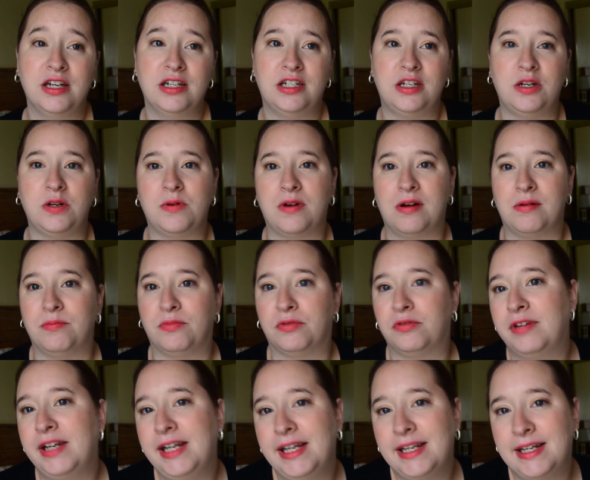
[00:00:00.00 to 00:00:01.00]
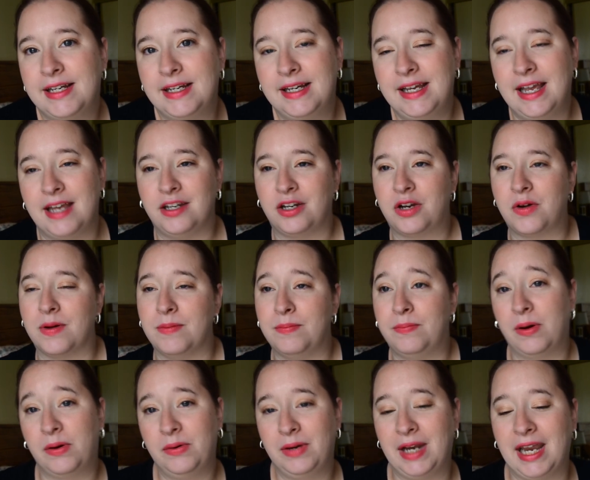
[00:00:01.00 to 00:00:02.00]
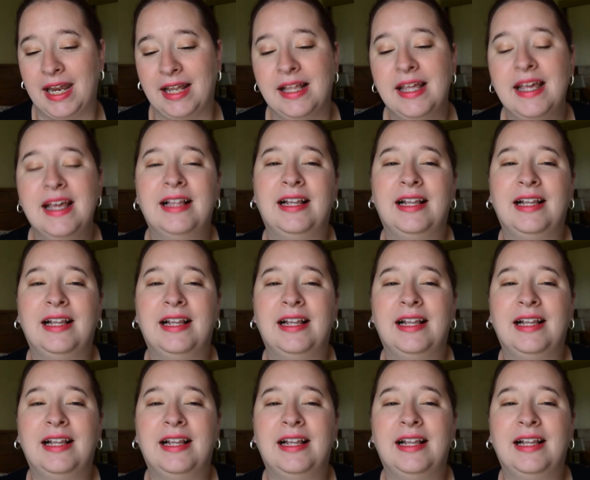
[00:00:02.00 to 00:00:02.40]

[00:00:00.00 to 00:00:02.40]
to a marina and going boating.